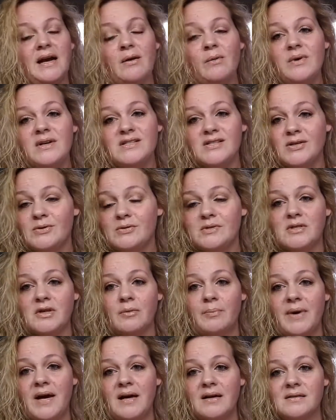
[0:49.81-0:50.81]
I always use
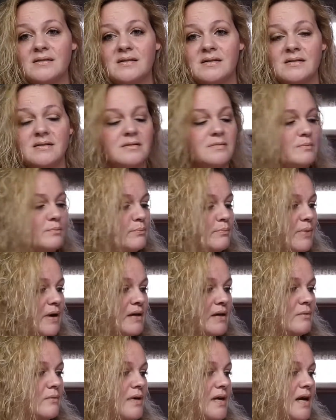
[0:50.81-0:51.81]
their boxes,
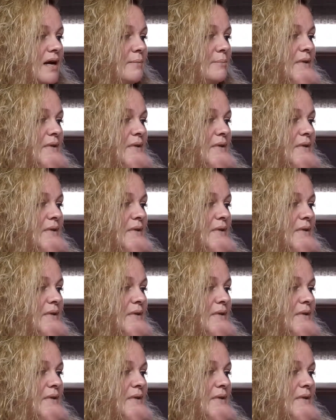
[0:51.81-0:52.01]
by the way.